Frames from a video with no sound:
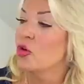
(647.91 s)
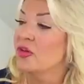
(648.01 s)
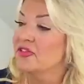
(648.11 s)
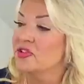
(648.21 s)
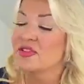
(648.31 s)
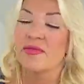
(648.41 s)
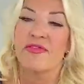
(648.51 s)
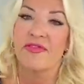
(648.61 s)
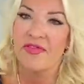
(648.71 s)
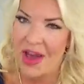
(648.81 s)
course, do
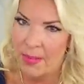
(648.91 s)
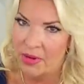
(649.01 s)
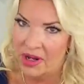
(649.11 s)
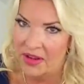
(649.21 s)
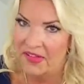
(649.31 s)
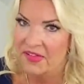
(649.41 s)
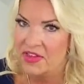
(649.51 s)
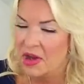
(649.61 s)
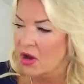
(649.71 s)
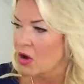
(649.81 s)
some fabulous
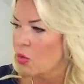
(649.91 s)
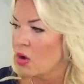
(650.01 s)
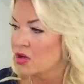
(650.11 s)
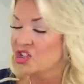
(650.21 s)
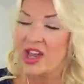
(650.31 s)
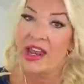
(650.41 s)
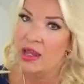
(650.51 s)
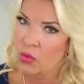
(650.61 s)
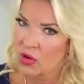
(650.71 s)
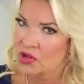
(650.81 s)
dark wash,
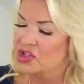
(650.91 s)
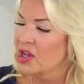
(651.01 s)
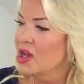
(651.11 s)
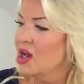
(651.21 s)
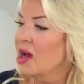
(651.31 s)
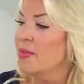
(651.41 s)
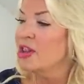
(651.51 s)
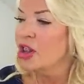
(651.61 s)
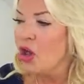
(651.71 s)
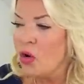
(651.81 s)
any wash,
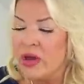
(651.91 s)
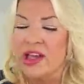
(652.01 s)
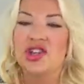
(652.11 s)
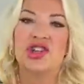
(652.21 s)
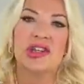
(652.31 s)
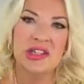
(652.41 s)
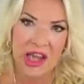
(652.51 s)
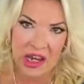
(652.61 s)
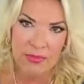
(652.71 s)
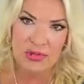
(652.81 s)
longish
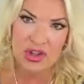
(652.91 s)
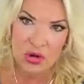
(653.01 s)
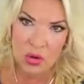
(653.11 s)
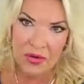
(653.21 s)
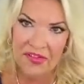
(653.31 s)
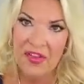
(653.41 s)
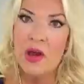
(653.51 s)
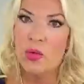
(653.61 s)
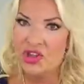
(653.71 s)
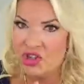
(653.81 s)
denim shorts,
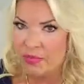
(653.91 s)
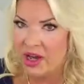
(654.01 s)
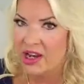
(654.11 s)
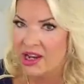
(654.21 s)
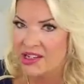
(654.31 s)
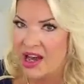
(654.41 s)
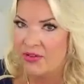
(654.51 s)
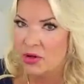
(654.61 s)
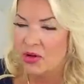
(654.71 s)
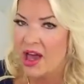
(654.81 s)
which you might like to
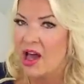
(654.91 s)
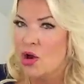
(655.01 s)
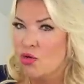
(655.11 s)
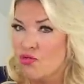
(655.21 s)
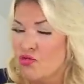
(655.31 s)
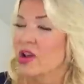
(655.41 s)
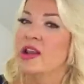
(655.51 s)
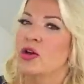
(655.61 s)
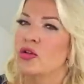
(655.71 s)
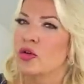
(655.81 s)
have a look at.
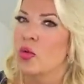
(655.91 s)
Really good